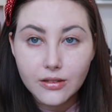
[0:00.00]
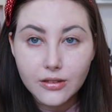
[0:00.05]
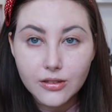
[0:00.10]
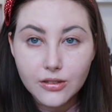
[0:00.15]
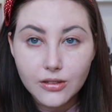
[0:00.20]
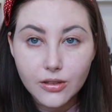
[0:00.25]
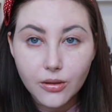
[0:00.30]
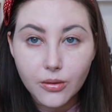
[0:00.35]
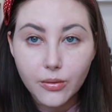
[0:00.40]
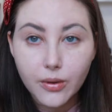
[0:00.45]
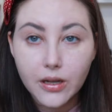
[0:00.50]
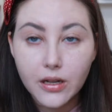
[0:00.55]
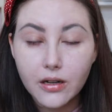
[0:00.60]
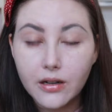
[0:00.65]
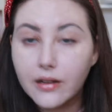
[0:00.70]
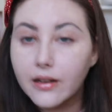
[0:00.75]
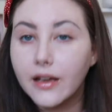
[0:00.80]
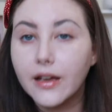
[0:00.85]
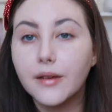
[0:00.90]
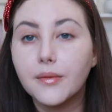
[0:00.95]
looks so white
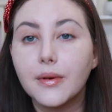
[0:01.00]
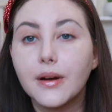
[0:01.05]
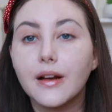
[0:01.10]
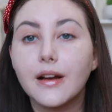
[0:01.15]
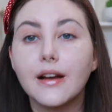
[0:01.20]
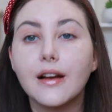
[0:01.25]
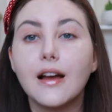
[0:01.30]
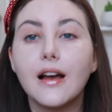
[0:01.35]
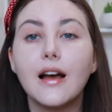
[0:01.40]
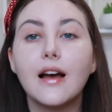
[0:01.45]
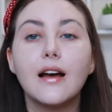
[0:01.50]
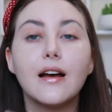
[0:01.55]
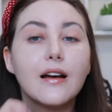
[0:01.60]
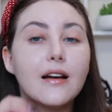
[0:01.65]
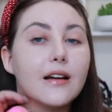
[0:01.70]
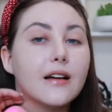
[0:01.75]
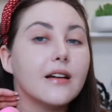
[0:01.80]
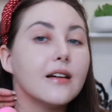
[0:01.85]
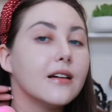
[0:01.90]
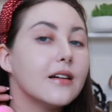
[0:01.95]
on camera.
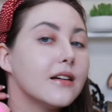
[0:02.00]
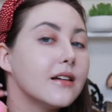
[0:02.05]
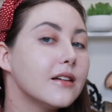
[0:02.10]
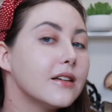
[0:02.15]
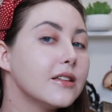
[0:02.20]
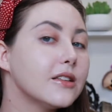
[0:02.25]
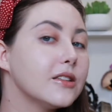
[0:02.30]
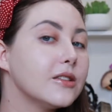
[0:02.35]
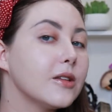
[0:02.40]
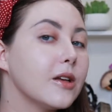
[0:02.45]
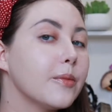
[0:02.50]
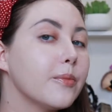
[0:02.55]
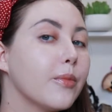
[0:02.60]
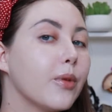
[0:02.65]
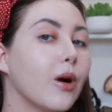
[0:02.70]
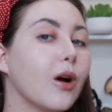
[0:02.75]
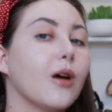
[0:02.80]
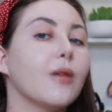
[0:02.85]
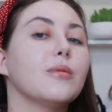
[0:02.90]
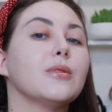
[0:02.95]

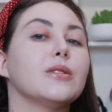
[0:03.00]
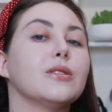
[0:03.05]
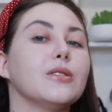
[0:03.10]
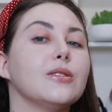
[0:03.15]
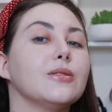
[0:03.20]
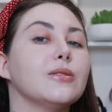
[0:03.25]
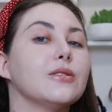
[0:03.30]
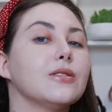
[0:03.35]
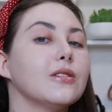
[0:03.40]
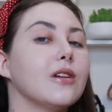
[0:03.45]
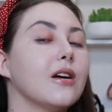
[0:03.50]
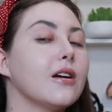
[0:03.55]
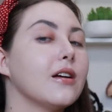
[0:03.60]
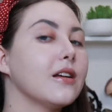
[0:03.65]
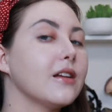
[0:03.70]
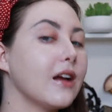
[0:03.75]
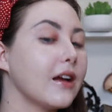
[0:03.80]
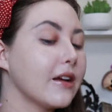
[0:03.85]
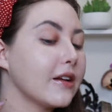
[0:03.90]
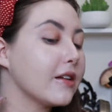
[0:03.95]
Promise you, it's not,
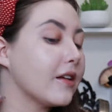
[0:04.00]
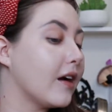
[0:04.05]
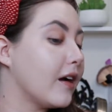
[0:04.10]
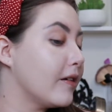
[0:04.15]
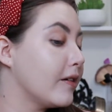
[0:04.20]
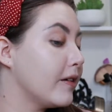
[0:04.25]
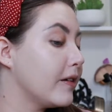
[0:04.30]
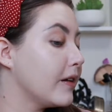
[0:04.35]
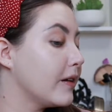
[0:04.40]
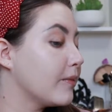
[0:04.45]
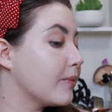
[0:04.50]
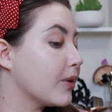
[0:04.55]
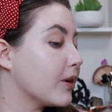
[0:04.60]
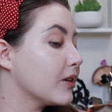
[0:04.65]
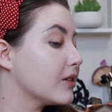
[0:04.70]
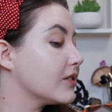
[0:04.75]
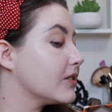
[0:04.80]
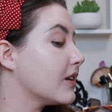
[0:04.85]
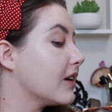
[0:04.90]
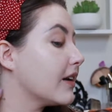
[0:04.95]
in
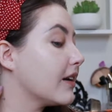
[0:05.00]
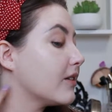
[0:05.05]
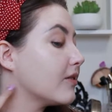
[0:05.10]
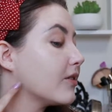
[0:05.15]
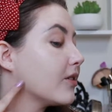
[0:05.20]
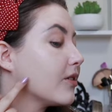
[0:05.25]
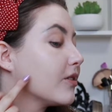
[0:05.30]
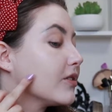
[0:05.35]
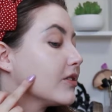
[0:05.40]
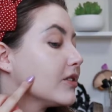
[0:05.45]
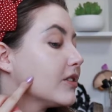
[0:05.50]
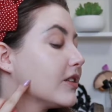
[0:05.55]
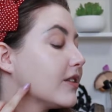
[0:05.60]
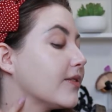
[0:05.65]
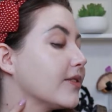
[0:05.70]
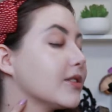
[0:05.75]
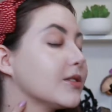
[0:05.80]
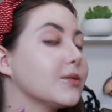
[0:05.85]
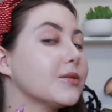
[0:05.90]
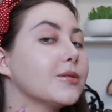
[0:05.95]
person I don't notice the
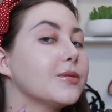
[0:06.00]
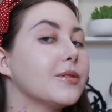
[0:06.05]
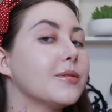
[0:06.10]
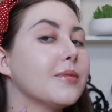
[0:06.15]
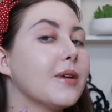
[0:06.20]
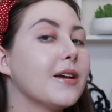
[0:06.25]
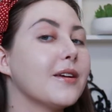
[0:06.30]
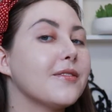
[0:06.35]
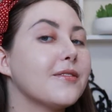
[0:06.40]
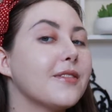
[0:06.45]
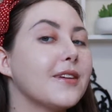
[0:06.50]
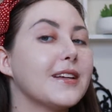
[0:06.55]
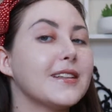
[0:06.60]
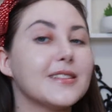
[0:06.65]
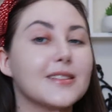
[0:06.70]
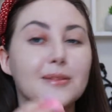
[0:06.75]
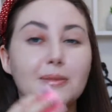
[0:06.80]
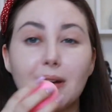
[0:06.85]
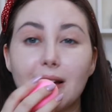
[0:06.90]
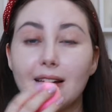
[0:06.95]
difference between my
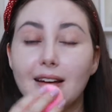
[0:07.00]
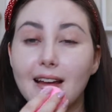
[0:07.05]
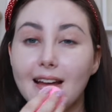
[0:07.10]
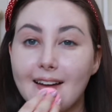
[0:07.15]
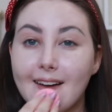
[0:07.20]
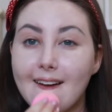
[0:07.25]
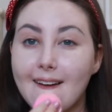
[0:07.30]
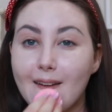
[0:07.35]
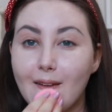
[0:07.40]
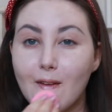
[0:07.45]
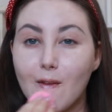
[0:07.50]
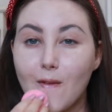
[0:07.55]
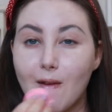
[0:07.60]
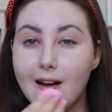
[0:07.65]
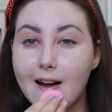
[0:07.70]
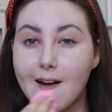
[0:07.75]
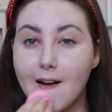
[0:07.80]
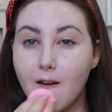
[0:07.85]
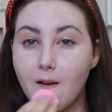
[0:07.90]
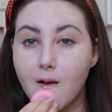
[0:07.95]
face and my neck. Oh
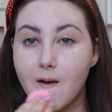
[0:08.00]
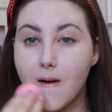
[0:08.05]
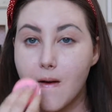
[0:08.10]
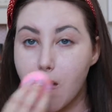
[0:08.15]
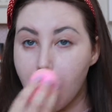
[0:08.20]
wow.